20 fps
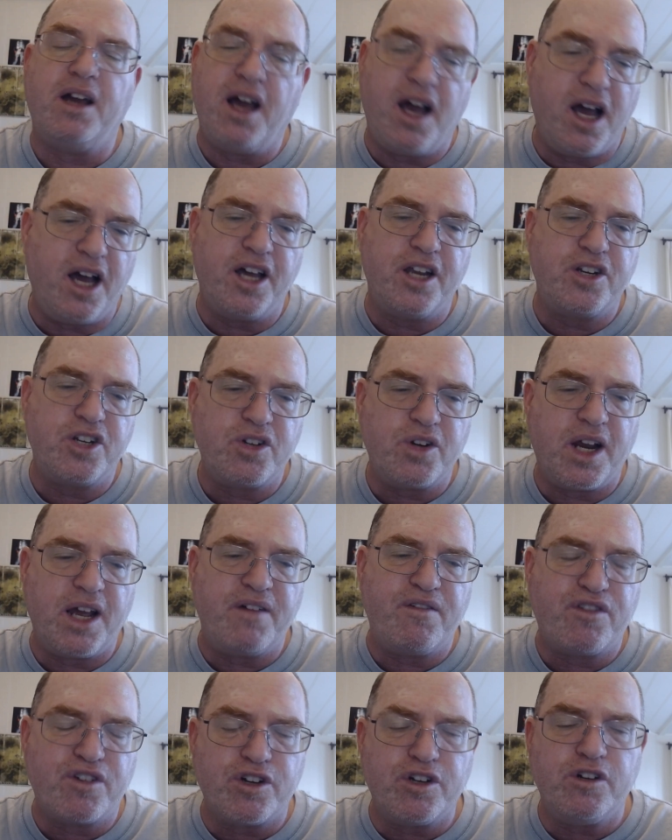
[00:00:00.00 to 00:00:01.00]
on
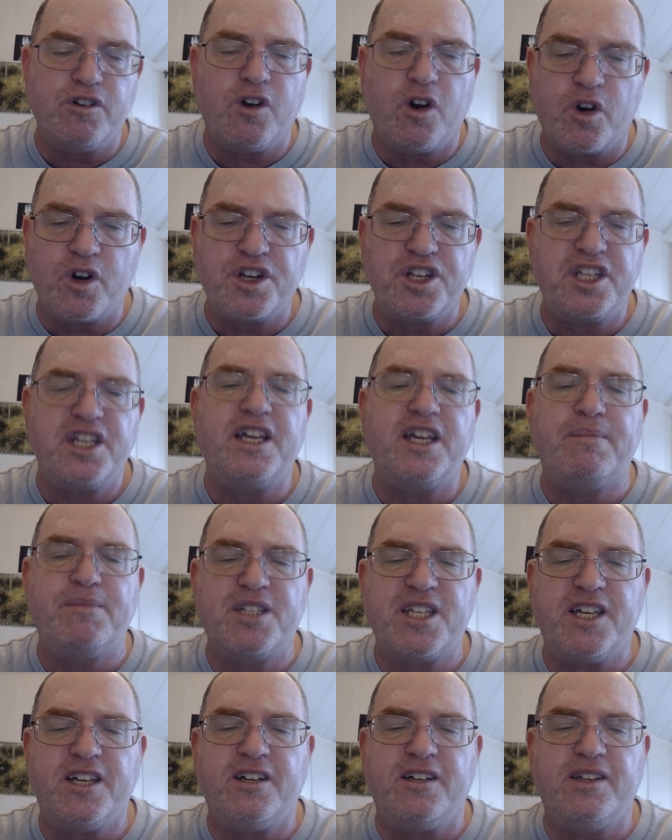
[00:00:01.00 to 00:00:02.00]
DriveThru or DM's
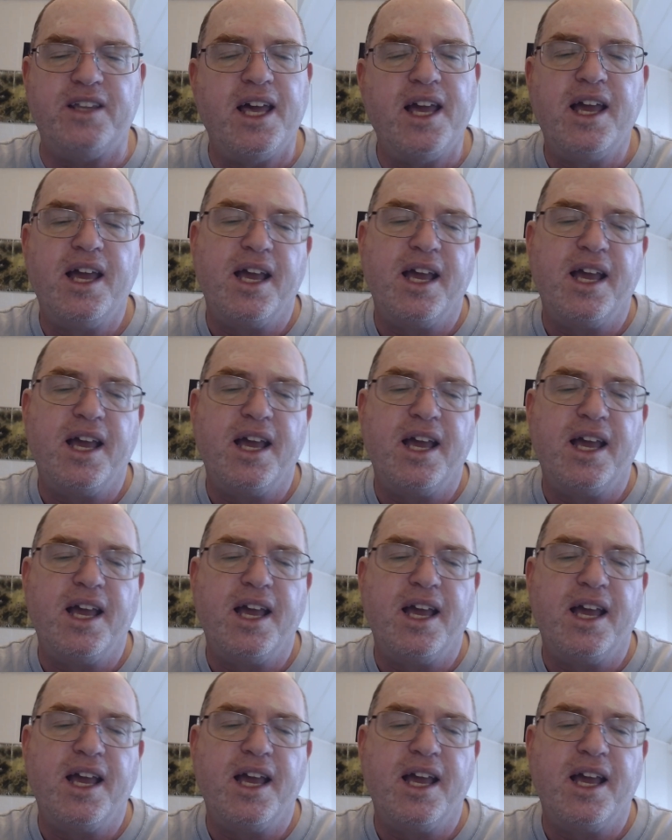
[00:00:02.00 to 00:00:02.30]
Guild,